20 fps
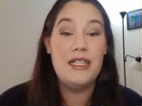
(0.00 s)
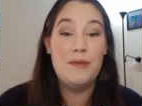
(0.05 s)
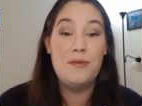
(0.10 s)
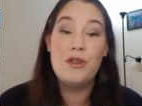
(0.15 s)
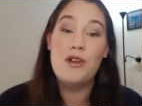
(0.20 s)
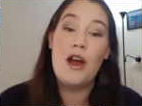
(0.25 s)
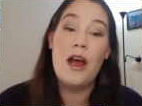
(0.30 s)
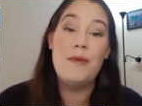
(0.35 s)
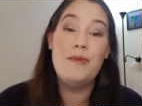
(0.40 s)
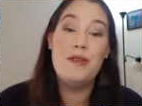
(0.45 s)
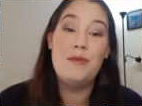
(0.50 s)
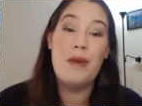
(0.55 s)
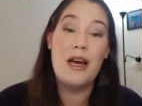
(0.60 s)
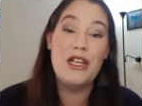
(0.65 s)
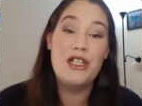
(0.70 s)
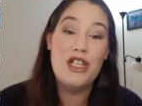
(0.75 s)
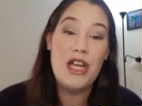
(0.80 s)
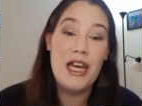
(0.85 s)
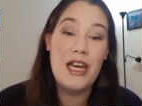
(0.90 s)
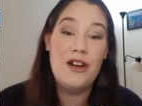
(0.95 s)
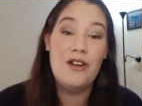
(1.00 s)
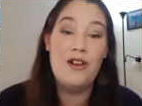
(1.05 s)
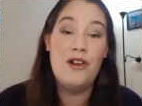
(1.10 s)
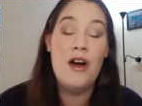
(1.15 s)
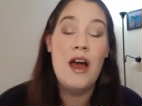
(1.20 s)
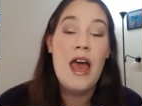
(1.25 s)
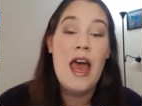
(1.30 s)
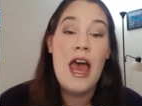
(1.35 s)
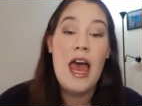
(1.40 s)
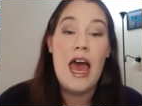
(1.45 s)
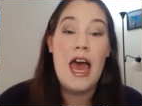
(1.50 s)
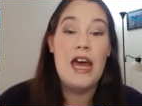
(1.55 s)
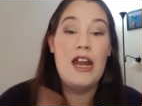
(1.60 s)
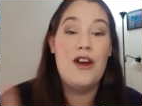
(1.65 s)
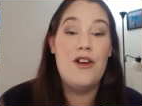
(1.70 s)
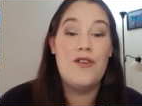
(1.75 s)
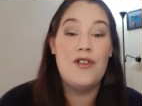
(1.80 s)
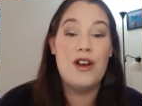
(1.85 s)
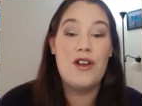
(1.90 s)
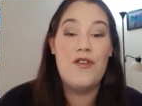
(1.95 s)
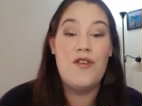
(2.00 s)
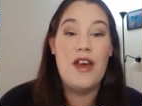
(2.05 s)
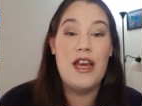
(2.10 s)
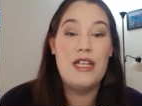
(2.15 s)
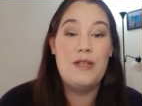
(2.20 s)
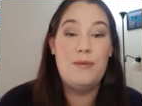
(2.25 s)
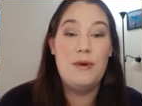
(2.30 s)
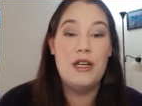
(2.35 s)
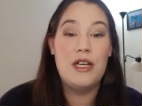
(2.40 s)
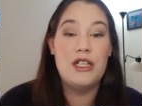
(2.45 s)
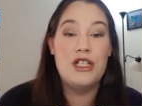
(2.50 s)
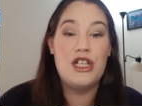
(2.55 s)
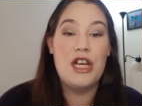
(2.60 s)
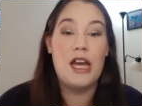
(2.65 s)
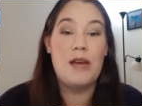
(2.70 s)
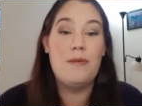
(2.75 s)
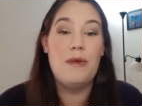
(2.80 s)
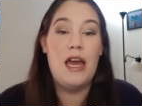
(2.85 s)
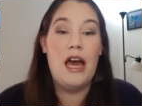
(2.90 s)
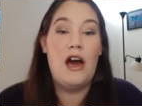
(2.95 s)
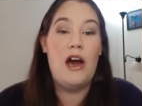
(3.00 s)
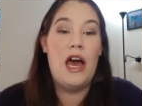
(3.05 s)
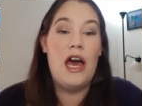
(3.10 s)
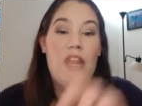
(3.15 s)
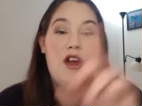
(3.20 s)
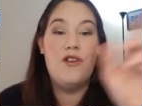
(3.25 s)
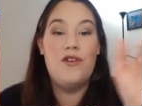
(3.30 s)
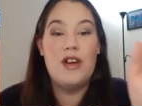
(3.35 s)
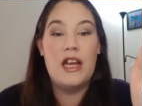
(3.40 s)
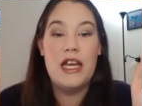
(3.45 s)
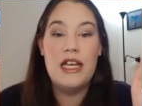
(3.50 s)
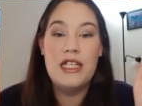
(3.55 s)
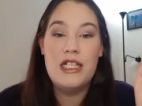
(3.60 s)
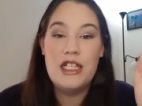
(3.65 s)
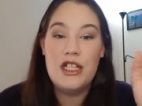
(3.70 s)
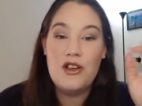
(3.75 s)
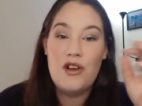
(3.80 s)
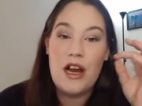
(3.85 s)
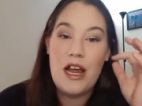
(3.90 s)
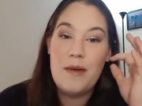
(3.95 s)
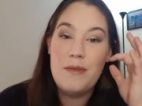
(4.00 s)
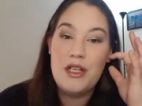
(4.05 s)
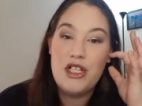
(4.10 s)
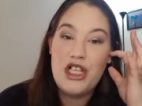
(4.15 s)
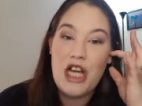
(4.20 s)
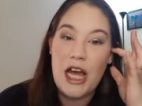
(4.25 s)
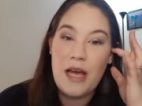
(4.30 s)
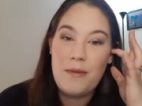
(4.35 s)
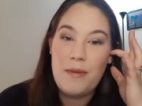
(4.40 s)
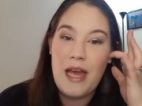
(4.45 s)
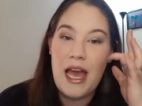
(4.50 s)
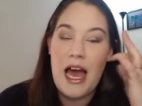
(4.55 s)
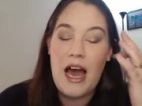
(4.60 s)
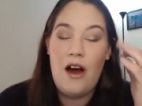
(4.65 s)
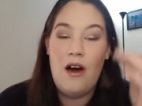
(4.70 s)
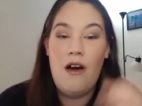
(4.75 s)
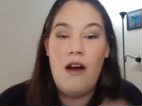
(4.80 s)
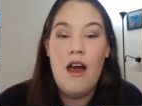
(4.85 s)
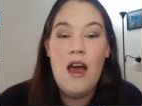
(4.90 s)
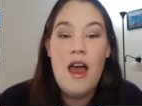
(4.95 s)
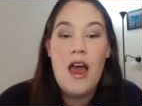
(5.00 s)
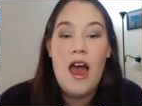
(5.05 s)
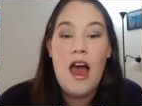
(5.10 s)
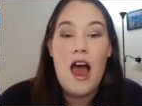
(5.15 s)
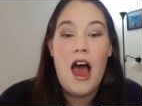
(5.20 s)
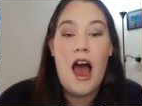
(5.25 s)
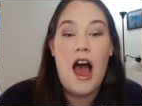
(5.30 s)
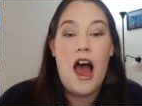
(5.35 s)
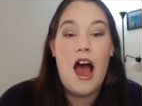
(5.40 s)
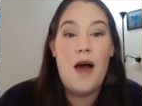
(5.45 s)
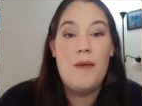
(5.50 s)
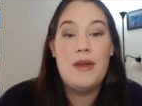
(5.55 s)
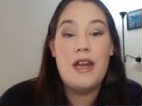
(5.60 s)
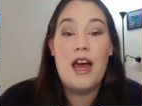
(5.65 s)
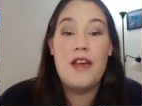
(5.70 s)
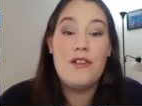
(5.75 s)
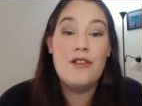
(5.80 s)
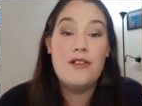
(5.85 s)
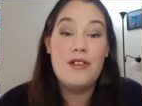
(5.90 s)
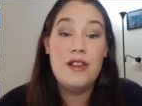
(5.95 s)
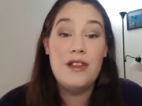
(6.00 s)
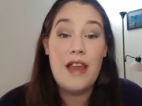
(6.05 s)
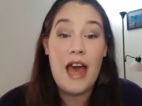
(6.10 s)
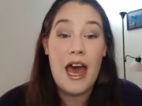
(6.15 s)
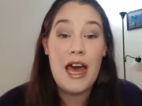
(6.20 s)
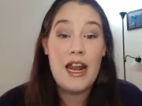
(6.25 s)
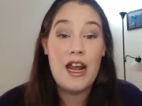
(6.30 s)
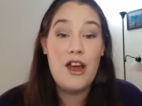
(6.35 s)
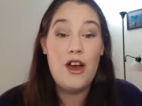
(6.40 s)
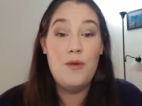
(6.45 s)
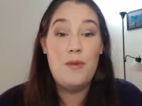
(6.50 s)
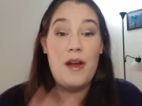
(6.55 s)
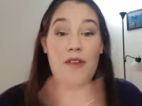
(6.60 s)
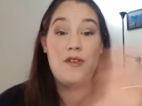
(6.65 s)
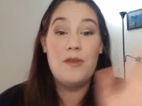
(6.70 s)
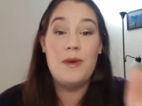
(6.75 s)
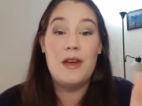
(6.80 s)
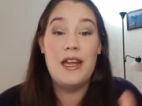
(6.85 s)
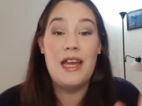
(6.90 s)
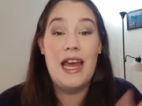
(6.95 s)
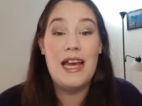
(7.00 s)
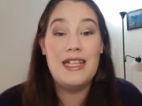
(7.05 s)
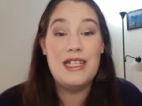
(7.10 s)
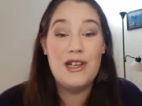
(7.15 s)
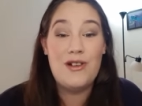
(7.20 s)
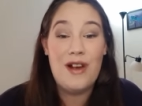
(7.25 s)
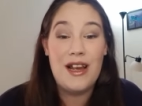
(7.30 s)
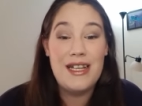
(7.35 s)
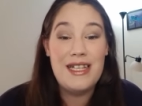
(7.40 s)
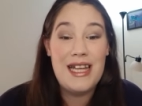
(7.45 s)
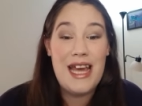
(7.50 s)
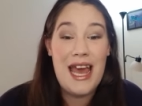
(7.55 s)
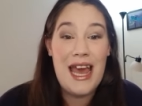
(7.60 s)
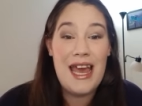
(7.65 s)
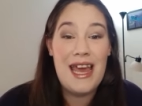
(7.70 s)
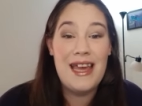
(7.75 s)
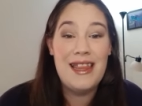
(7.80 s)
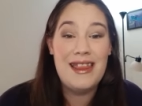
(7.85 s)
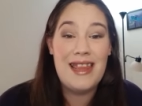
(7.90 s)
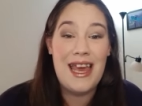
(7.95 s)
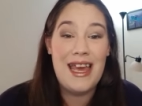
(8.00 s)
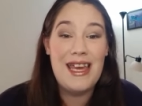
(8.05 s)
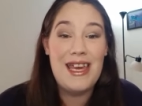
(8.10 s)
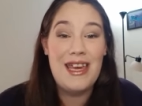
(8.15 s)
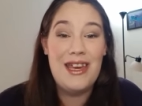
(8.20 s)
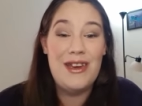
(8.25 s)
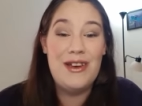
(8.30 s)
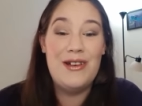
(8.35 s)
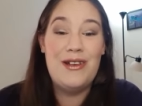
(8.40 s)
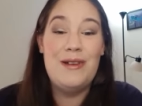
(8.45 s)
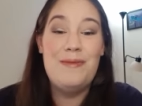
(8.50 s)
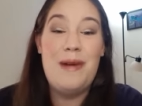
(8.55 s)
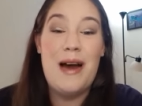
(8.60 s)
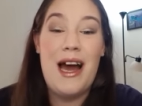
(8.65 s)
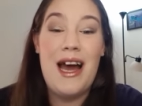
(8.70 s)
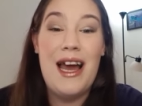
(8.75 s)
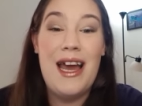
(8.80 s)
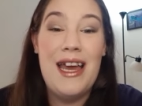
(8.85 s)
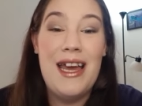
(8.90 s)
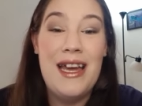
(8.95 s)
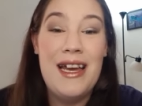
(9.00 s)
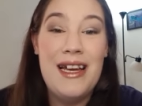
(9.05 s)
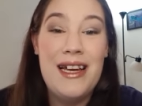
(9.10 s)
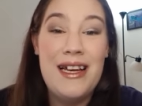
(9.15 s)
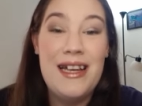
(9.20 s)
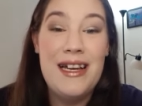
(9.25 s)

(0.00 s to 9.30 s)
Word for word: subscribe to my channel. Head over to Facebook and check me out. Head over to Instagram and check me out. Um, and other than that, I hope everybody has a great day. Thank you. Goodbye.